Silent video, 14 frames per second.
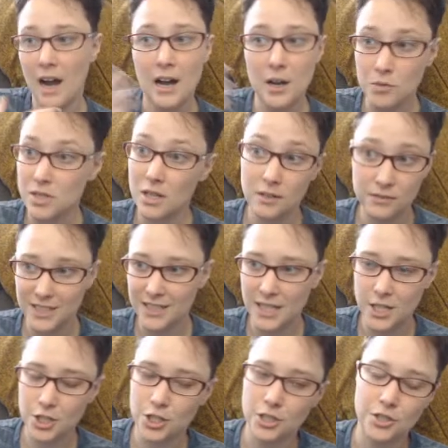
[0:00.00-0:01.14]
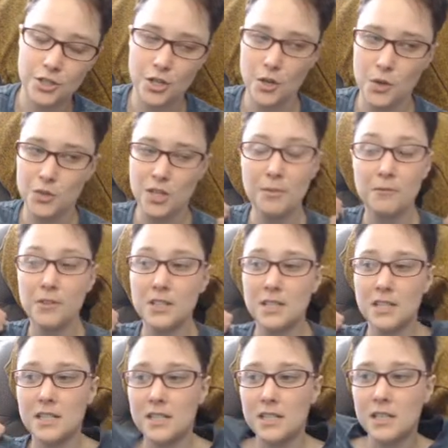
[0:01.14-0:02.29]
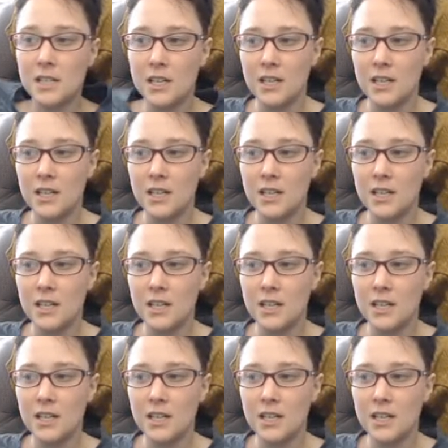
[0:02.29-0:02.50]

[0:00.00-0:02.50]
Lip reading: I was on vacation, so some of this is,